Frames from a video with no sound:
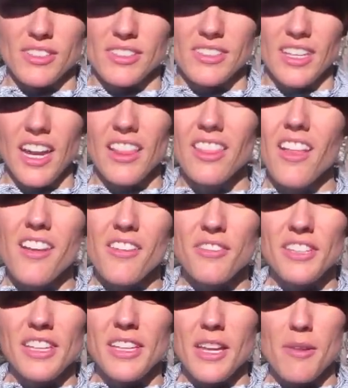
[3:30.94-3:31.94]
I love
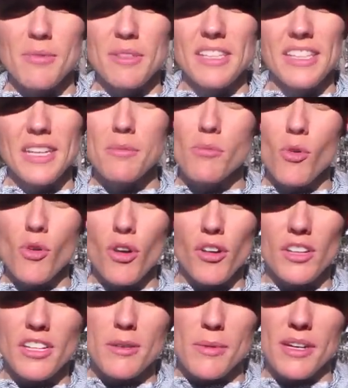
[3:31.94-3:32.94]
getting that. I've been getting more
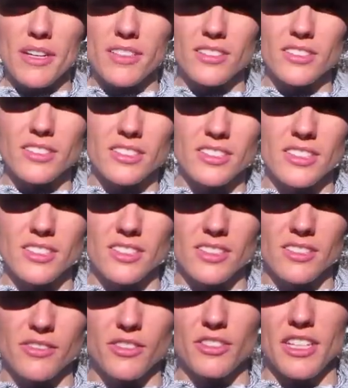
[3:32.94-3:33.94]
emails
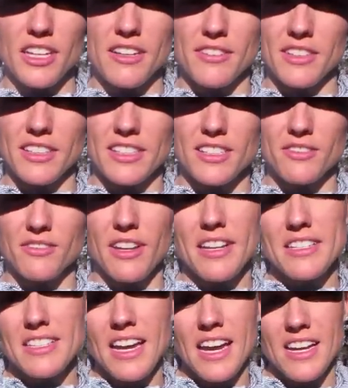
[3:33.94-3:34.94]
for David. It's
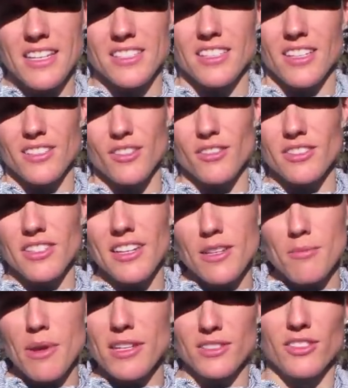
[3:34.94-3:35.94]
fantastic. So send
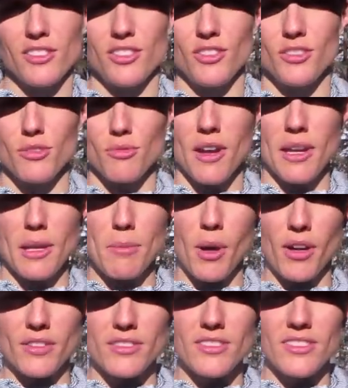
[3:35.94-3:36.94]
a message to
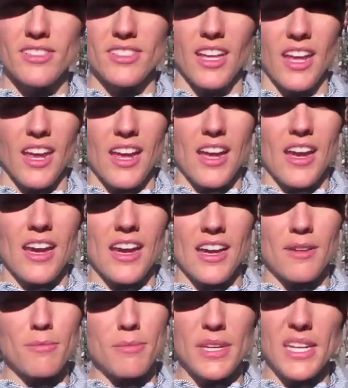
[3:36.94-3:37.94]

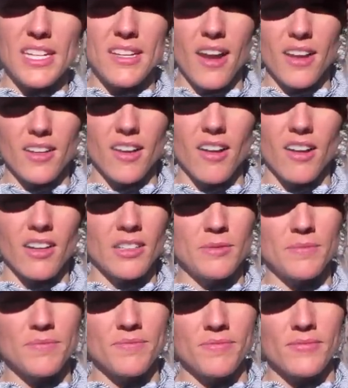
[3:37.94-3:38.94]

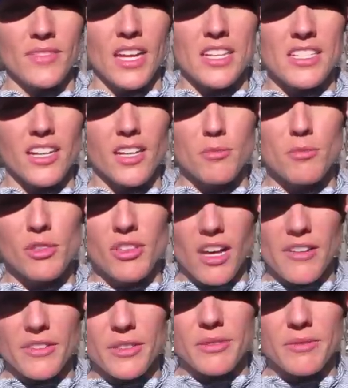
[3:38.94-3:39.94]
TheRunningMartins@me.com. Tell him you
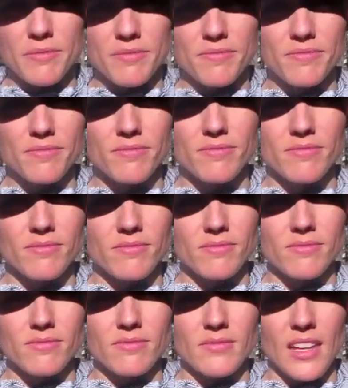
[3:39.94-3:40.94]
love him
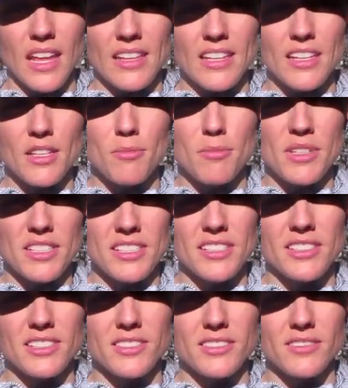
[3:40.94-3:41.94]
and that you miss
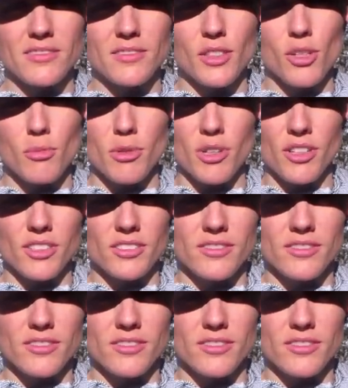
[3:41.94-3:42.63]
his humor.